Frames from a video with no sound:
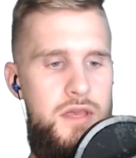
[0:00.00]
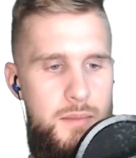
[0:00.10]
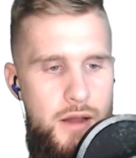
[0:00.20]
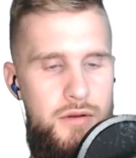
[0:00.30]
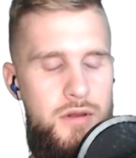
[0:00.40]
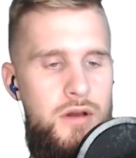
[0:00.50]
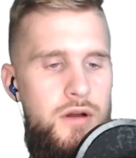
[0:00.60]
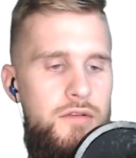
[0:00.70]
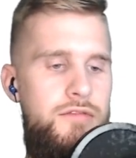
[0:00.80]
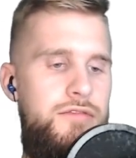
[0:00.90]
amount
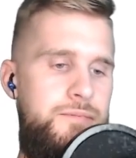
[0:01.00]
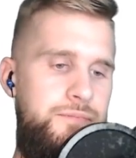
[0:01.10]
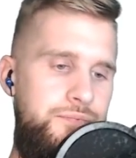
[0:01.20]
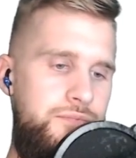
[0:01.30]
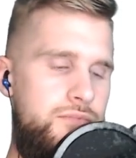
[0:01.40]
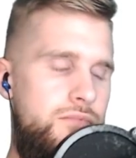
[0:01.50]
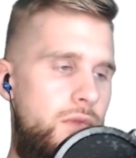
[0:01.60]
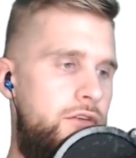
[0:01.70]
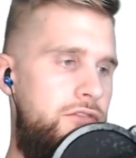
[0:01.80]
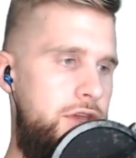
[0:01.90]
of
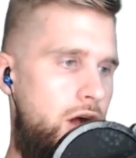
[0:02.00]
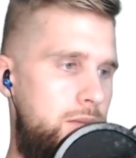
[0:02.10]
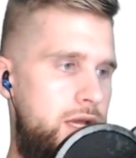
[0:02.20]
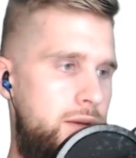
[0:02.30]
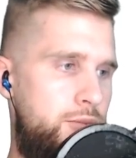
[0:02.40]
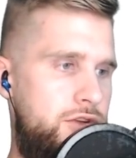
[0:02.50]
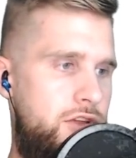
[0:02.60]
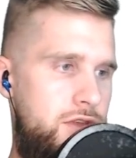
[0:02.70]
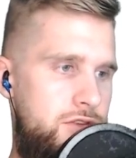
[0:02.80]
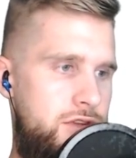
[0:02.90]
fiat being
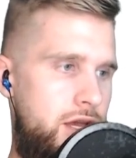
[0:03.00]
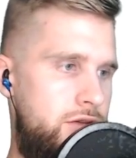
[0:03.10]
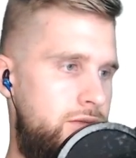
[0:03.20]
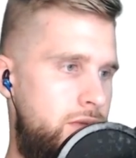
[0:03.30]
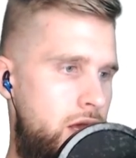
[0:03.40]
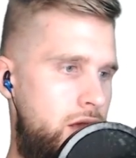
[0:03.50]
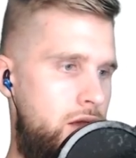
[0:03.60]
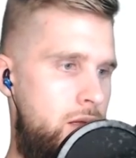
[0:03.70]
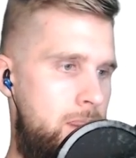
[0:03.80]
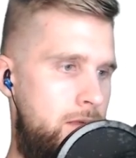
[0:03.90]
printed these days.
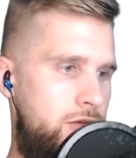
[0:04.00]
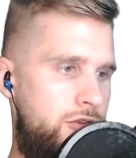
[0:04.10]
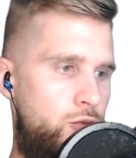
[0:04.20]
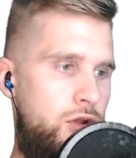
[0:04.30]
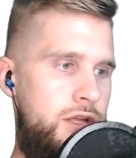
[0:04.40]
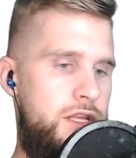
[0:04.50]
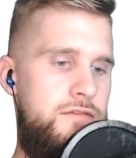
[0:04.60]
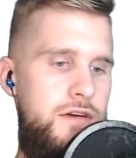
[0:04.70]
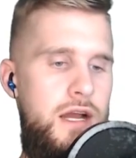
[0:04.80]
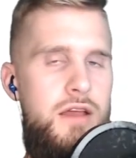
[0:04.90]
So really
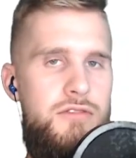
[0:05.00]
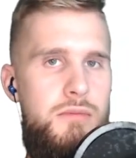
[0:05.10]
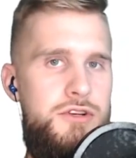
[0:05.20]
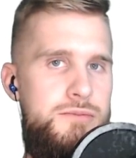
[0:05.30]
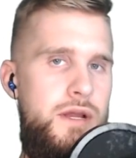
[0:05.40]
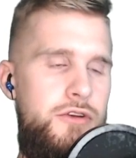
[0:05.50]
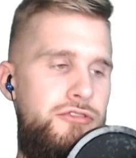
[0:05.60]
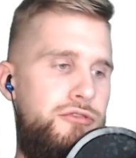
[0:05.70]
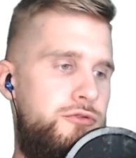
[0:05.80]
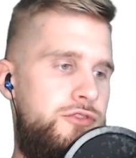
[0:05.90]
DeFi is a much better
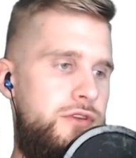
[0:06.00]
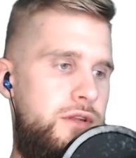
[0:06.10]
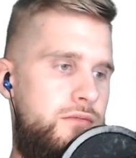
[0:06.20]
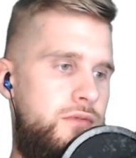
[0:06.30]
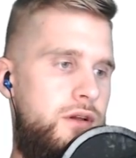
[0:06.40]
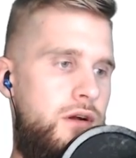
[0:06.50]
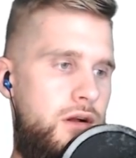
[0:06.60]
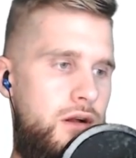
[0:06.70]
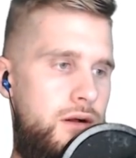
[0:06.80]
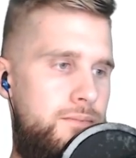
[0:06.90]
solution
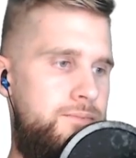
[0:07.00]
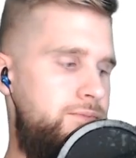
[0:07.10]
than